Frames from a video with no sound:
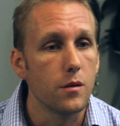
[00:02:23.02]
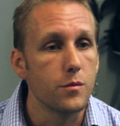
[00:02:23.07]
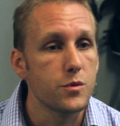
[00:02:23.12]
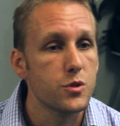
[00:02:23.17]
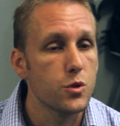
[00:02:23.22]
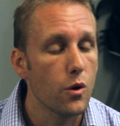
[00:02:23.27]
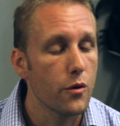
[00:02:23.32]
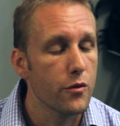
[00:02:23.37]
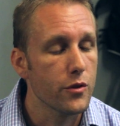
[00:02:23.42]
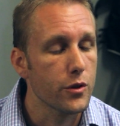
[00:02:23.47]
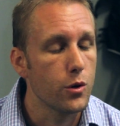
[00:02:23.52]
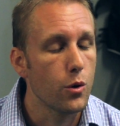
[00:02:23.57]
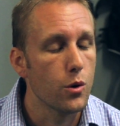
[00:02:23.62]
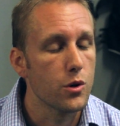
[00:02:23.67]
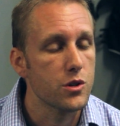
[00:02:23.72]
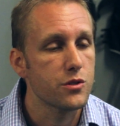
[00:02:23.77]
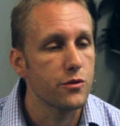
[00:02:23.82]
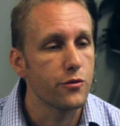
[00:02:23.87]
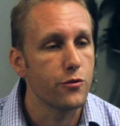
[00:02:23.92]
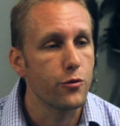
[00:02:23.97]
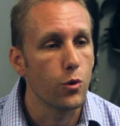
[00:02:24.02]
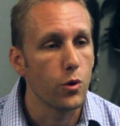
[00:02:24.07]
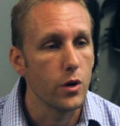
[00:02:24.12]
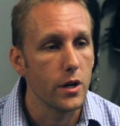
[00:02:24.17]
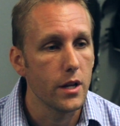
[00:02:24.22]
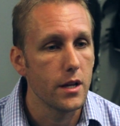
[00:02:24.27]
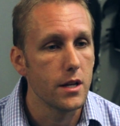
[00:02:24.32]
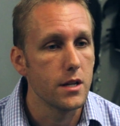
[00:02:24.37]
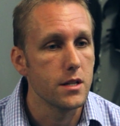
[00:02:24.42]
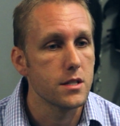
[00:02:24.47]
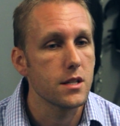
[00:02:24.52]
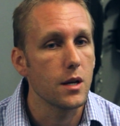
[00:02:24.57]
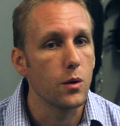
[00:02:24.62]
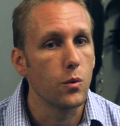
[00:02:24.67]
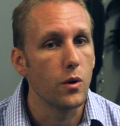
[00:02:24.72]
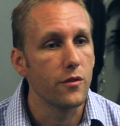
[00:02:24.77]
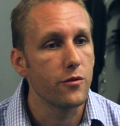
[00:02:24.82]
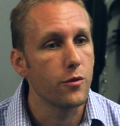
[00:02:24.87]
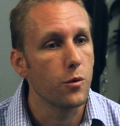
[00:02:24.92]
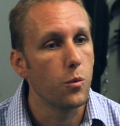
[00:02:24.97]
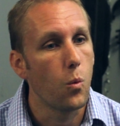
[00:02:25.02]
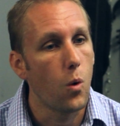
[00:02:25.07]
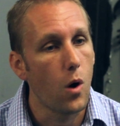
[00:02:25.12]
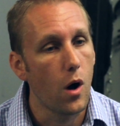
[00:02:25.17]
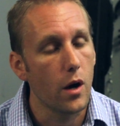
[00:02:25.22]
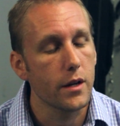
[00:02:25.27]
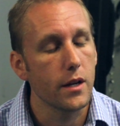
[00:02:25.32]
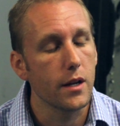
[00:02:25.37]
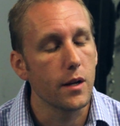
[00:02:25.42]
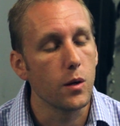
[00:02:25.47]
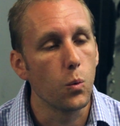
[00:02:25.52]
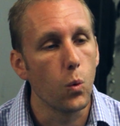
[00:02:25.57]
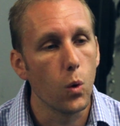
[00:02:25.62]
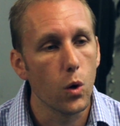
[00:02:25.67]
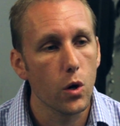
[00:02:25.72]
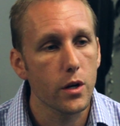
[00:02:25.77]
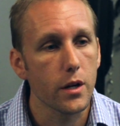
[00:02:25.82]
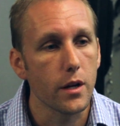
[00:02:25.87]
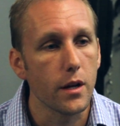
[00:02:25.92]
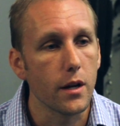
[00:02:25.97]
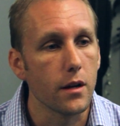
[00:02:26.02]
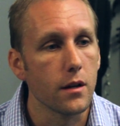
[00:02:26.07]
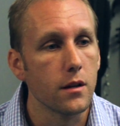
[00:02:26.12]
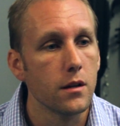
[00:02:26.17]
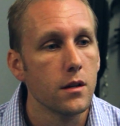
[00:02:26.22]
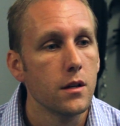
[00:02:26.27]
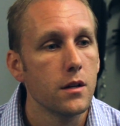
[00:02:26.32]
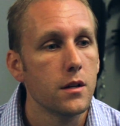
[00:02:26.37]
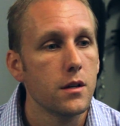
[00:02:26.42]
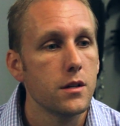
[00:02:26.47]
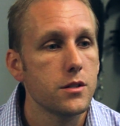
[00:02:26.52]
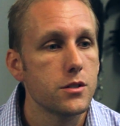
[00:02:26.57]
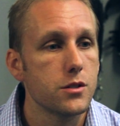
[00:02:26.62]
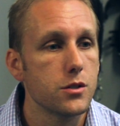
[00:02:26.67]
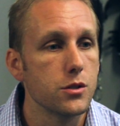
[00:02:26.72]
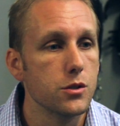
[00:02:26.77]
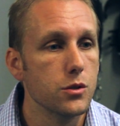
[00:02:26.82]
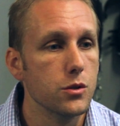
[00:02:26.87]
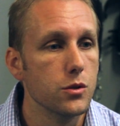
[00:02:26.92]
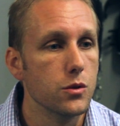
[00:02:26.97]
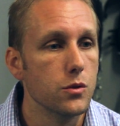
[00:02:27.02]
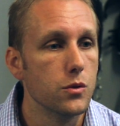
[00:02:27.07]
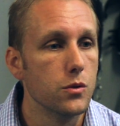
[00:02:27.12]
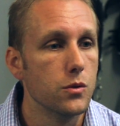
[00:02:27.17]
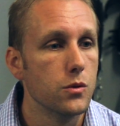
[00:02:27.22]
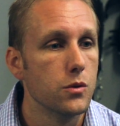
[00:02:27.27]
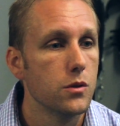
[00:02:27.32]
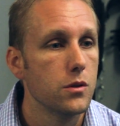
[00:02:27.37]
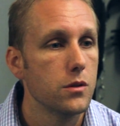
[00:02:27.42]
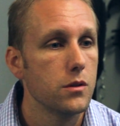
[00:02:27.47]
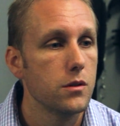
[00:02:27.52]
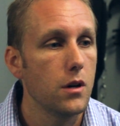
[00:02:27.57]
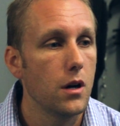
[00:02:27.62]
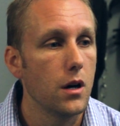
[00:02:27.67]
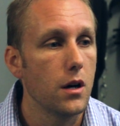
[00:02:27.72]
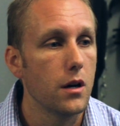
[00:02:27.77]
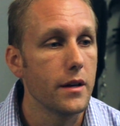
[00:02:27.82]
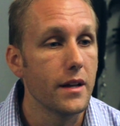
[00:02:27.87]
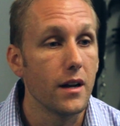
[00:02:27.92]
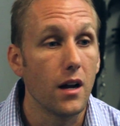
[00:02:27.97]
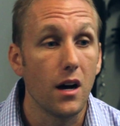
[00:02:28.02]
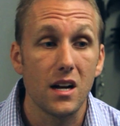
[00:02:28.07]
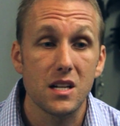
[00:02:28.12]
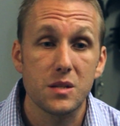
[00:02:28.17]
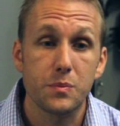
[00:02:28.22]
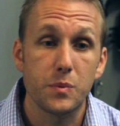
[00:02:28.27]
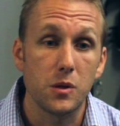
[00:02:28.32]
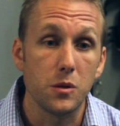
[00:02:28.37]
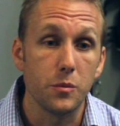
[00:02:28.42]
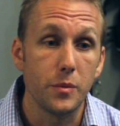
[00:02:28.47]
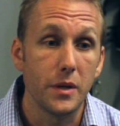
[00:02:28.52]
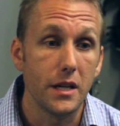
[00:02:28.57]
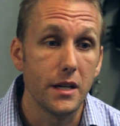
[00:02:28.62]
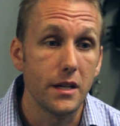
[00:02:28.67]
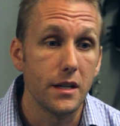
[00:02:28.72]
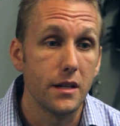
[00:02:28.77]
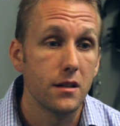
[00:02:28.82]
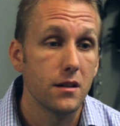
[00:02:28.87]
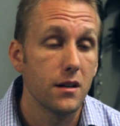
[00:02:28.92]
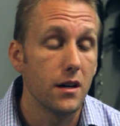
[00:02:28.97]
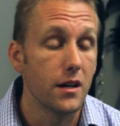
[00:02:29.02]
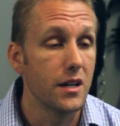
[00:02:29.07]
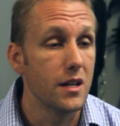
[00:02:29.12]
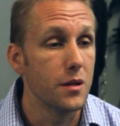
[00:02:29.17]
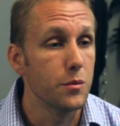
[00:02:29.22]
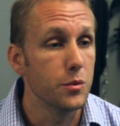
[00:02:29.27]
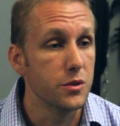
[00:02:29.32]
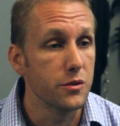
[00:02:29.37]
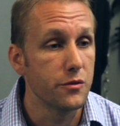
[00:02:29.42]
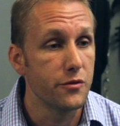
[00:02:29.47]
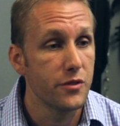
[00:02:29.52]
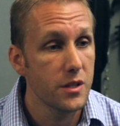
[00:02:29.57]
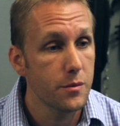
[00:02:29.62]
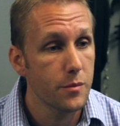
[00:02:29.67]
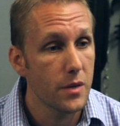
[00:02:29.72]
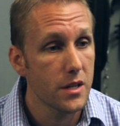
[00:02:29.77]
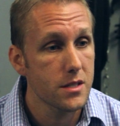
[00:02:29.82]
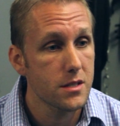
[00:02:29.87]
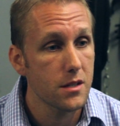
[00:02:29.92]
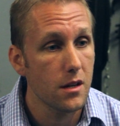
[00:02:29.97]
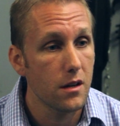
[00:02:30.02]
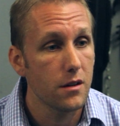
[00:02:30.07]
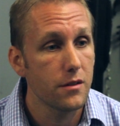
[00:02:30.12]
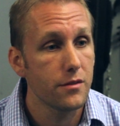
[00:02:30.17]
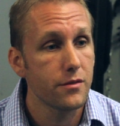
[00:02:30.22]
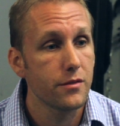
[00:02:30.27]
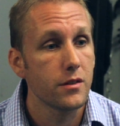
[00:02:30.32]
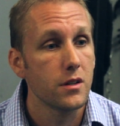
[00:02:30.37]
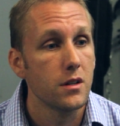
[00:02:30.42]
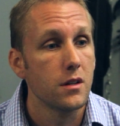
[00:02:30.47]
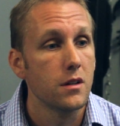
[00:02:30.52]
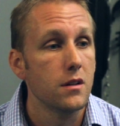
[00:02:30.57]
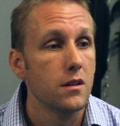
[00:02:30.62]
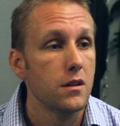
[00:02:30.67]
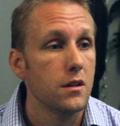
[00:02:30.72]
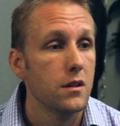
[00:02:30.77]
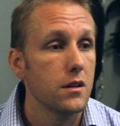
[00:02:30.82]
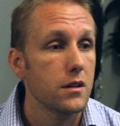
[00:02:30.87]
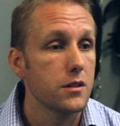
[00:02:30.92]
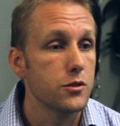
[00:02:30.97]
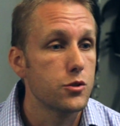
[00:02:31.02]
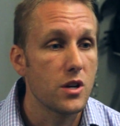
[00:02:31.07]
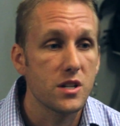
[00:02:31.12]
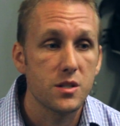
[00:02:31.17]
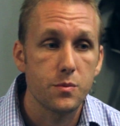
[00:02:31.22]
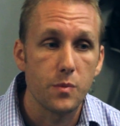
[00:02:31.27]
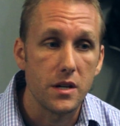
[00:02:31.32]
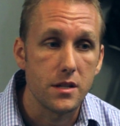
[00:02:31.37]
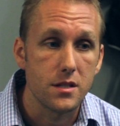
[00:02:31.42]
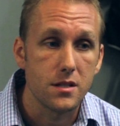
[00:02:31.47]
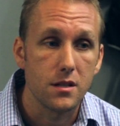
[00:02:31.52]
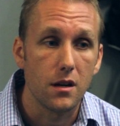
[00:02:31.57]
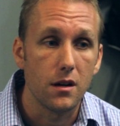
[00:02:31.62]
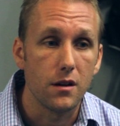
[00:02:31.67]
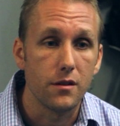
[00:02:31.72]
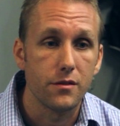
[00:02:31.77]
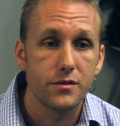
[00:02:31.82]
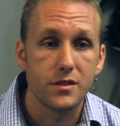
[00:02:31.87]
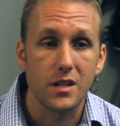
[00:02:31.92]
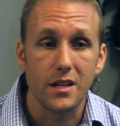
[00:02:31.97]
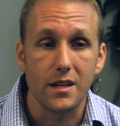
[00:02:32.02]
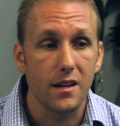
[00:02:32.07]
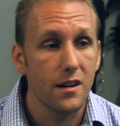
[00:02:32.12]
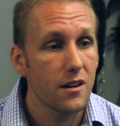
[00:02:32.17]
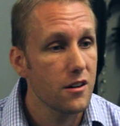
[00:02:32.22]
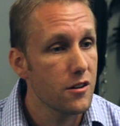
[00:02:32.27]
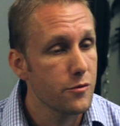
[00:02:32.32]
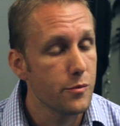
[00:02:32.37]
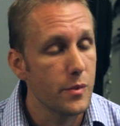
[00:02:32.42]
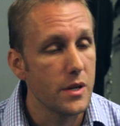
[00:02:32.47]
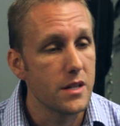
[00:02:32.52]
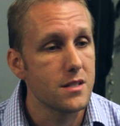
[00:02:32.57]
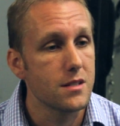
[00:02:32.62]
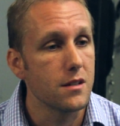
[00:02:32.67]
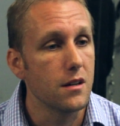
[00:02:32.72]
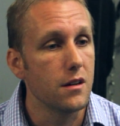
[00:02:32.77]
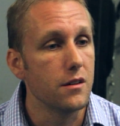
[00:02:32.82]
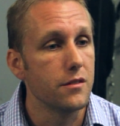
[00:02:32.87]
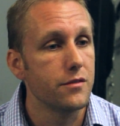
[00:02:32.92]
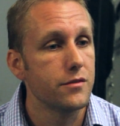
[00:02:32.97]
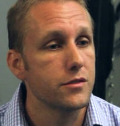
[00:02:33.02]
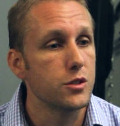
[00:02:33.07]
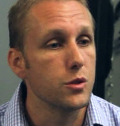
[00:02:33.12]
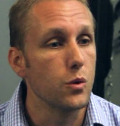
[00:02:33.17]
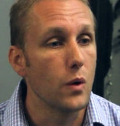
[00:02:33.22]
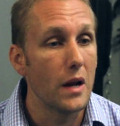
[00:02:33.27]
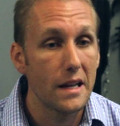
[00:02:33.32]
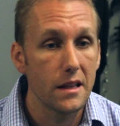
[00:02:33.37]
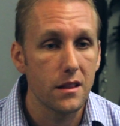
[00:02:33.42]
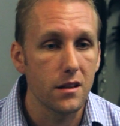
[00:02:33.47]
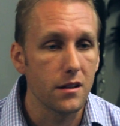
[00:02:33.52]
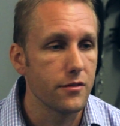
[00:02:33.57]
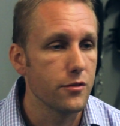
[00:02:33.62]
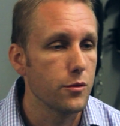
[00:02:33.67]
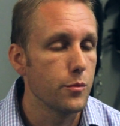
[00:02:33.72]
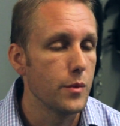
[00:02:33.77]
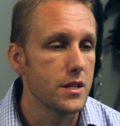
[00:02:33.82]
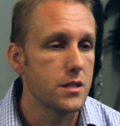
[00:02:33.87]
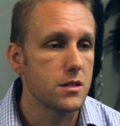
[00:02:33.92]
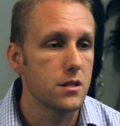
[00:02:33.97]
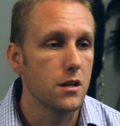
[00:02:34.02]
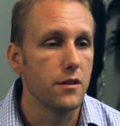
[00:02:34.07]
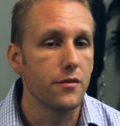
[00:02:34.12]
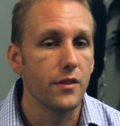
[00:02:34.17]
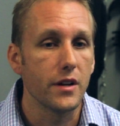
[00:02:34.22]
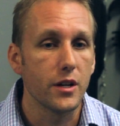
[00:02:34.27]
So over the course of 4 days, I went from walking and working to in a hospital bed, unable to feed myself, dress myself, take care of myself, do anything for myself.